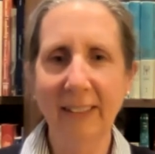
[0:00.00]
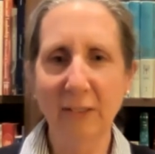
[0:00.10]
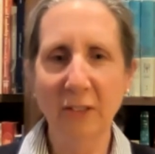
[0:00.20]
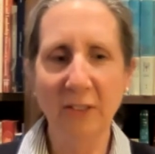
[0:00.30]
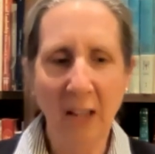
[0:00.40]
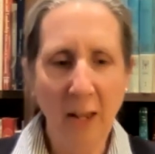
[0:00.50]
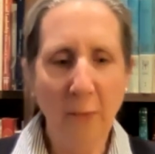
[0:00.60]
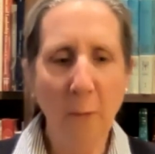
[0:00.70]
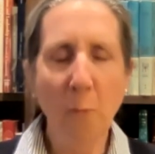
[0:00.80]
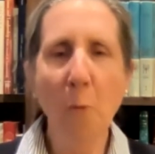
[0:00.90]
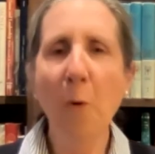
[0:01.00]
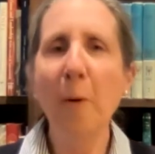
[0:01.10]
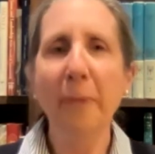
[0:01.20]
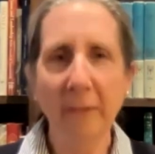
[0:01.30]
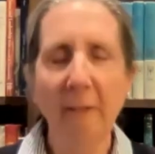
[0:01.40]
it's just the
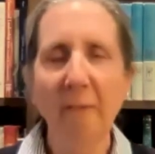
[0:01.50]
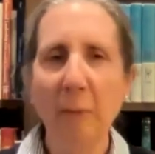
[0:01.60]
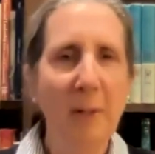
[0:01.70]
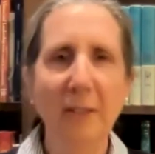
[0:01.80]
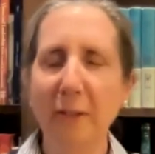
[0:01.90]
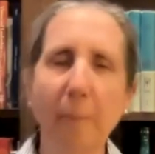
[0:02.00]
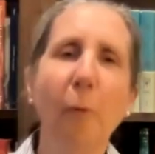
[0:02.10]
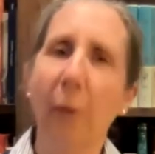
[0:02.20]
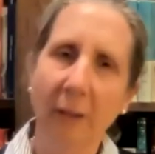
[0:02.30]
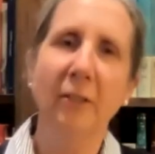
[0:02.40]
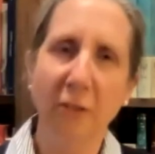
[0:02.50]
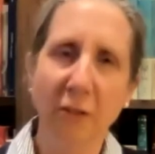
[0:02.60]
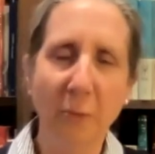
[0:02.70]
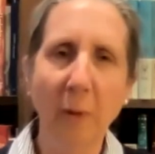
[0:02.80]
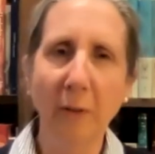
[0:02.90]
warmth of everyone's support is
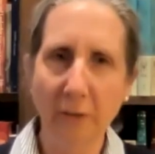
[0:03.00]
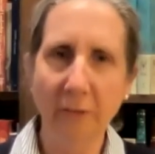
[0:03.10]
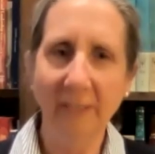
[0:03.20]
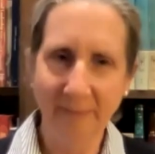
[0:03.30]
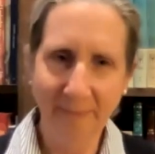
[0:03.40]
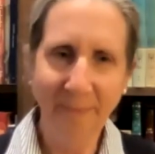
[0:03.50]
just wonderful.